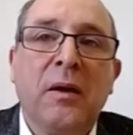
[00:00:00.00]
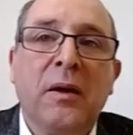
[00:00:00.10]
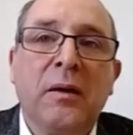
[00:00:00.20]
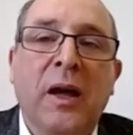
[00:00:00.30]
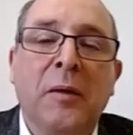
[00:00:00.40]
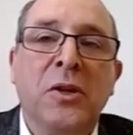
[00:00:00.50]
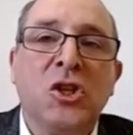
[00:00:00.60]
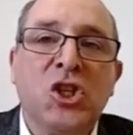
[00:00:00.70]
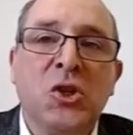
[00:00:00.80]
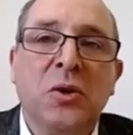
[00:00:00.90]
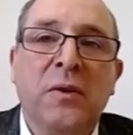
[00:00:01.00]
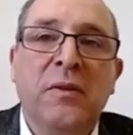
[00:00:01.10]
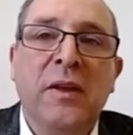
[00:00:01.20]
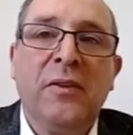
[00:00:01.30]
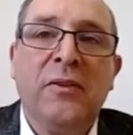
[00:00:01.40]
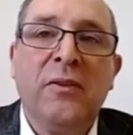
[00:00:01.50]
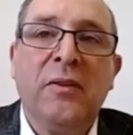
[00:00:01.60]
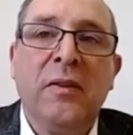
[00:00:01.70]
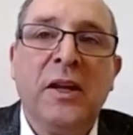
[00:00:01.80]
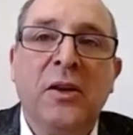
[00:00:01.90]
can be assured that
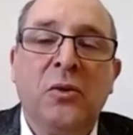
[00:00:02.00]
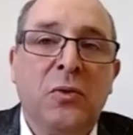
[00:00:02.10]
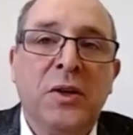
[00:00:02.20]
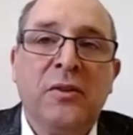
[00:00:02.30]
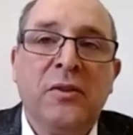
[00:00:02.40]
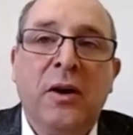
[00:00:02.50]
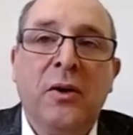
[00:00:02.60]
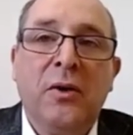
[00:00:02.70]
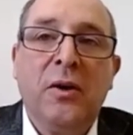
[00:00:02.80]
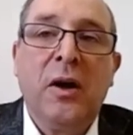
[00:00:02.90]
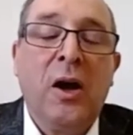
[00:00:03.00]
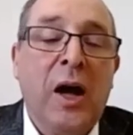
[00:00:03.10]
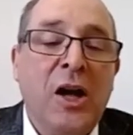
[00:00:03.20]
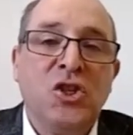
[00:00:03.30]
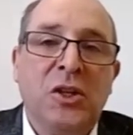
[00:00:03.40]
they don't create a hygiene